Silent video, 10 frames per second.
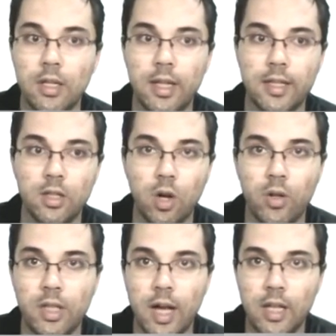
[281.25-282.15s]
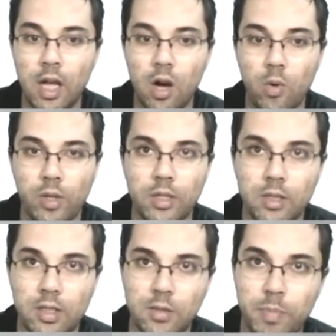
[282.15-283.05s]
that not
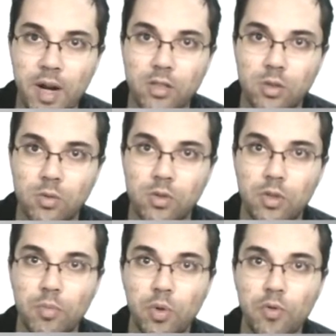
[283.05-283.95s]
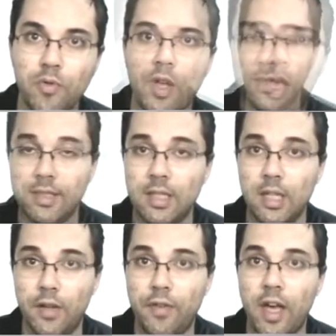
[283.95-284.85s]
allowing this person to move and see
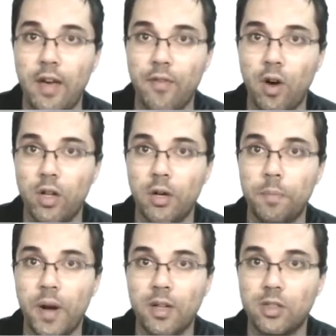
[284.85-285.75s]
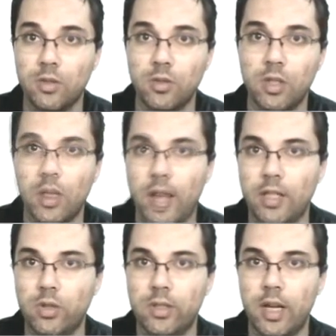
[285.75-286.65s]
if have other persons
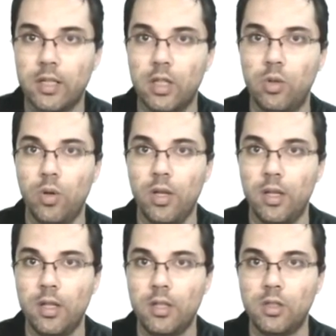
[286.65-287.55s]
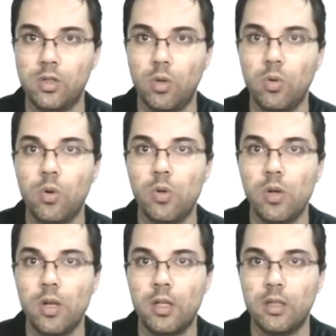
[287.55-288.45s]
trying to attack the tori. So
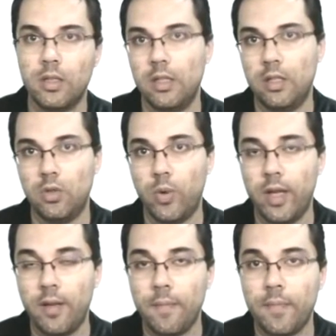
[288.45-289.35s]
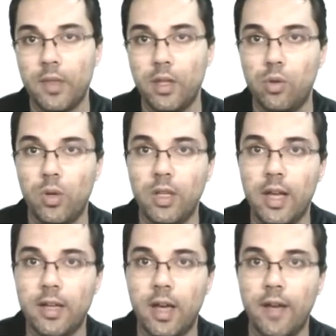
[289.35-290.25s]
in this way, the tori
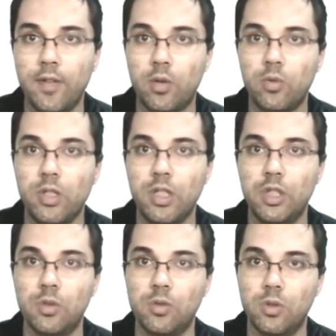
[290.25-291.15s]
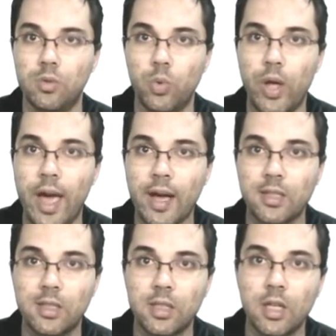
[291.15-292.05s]
that have the condition to
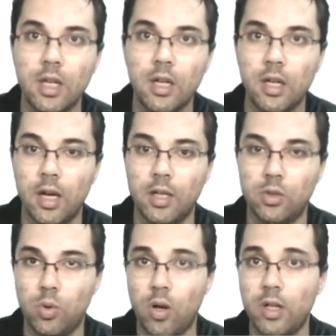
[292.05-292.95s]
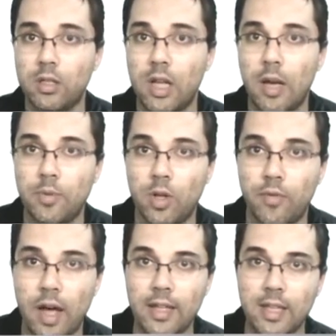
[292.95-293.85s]
react to other types of
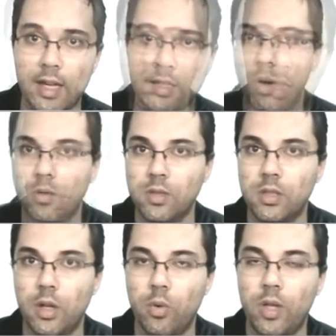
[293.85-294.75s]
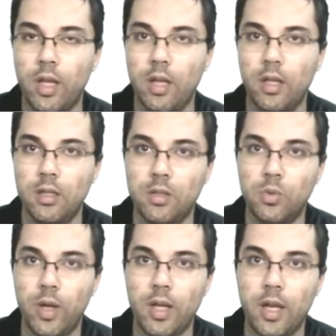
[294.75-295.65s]
attacks. Also, the uke in this
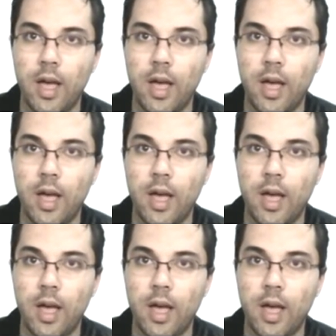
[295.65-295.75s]
way